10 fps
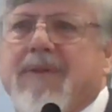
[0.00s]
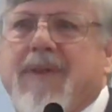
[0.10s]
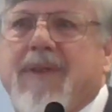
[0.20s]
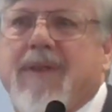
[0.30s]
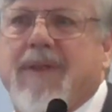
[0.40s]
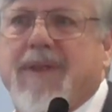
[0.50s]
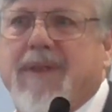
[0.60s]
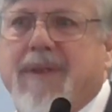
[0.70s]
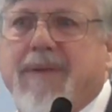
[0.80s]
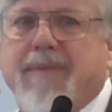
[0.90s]

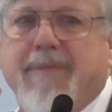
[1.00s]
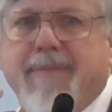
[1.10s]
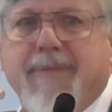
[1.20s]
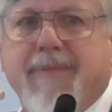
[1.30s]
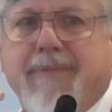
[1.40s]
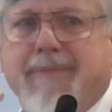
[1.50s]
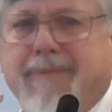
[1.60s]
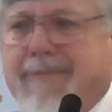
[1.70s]
[no speech]